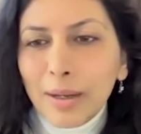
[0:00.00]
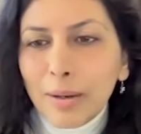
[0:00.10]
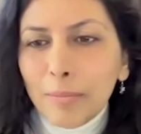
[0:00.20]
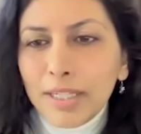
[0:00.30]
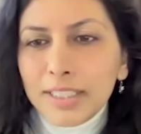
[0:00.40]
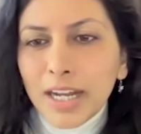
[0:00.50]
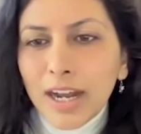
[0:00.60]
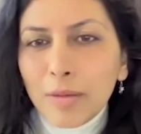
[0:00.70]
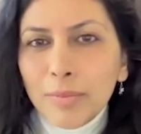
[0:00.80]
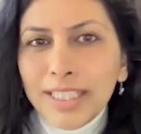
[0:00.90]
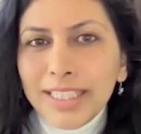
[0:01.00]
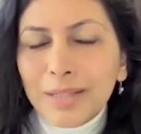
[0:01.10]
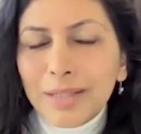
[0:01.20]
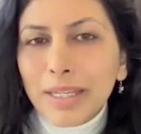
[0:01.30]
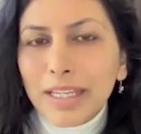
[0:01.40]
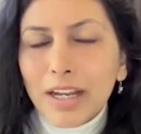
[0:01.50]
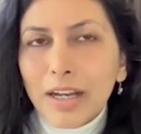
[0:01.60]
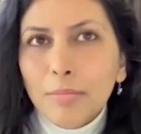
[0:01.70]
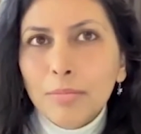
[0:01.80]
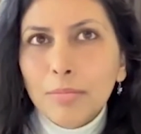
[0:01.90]
But harmony can
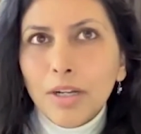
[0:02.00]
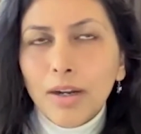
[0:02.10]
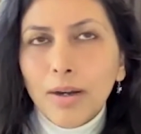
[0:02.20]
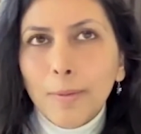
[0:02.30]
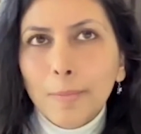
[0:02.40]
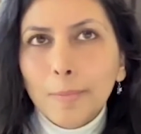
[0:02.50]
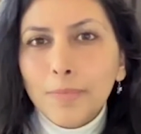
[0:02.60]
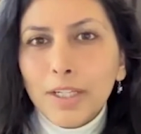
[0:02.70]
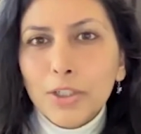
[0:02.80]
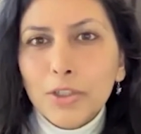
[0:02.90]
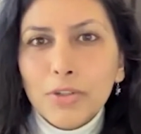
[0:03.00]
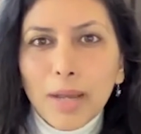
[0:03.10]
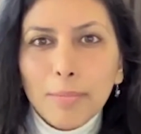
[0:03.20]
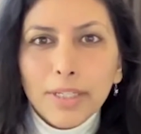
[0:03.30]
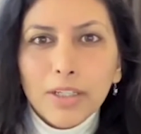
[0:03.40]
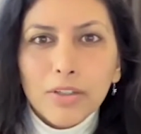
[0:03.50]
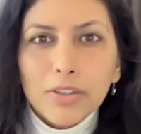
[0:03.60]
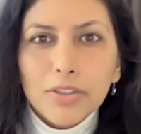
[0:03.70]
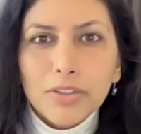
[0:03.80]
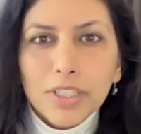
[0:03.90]
become a trap
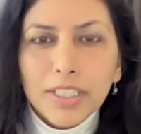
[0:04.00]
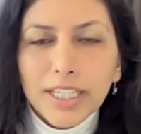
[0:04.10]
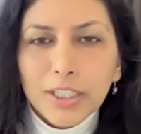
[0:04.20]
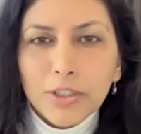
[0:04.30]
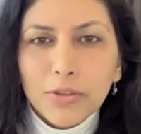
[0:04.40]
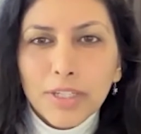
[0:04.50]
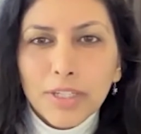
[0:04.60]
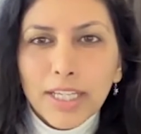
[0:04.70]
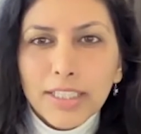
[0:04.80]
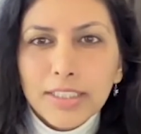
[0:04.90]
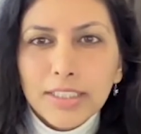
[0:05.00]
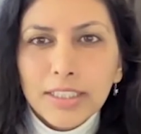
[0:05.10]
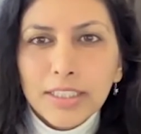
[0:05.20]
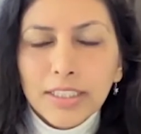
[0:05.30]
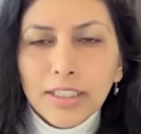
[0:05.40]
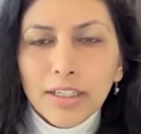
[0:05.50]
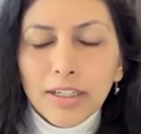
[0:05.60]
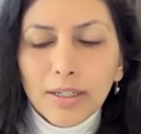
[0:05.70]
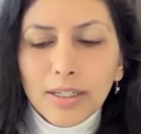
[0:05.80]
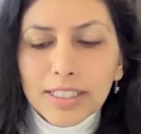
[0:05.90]
because it can create
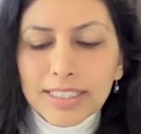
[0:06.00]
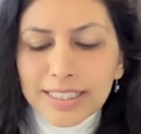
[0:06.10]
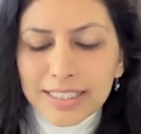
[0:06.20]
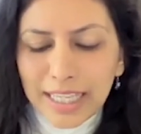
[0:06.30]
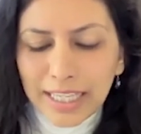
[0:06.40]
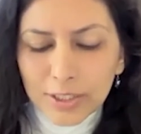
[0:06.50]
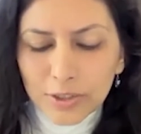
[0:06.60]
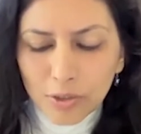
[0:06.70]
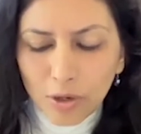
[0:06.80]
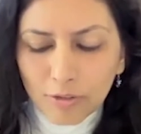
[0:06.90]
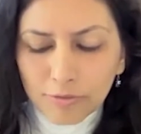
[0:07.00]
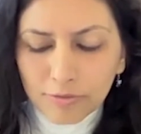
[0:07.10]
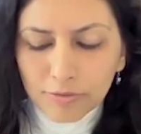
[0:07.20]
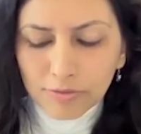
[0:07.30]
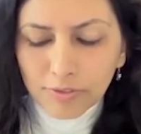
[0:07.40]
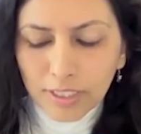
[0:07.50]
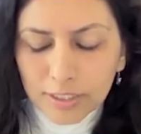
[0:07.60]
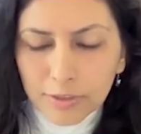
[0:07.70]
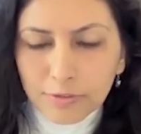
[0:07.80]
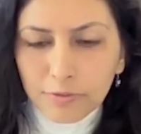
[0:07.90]
a sense of
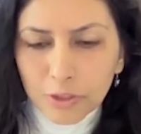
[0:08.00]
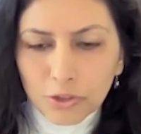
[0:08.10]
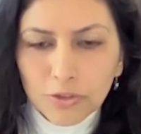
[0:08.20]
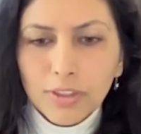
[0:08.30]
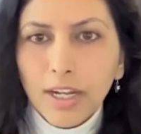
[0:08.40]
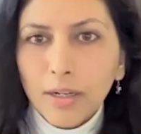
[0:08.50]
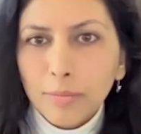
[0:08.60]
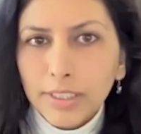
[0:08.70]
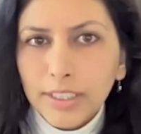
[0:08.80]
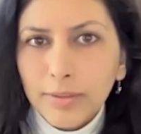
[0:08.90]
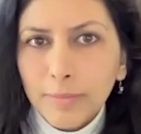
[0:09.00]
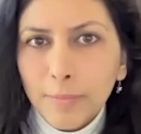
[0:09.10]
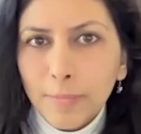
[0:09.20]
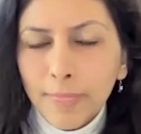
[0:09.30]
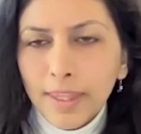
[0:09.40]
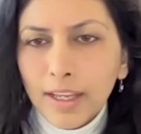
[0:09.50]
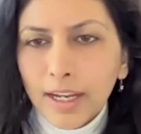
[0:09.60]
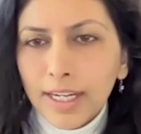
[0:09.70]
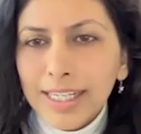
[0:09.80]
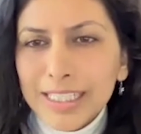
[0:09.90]
artificial harmony.
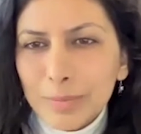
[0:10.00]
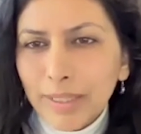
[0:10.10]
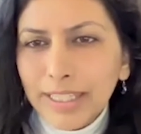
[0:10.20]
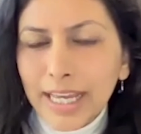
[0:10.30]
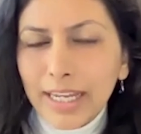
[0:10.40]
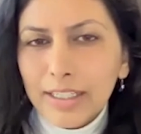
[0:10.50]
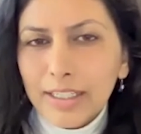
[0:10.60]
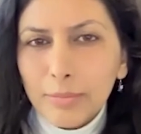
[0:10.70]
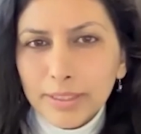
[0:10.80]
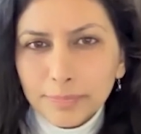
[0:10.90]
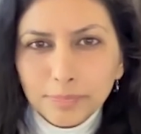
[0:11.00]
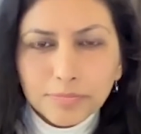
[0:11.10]
And I'll explain that a little bit.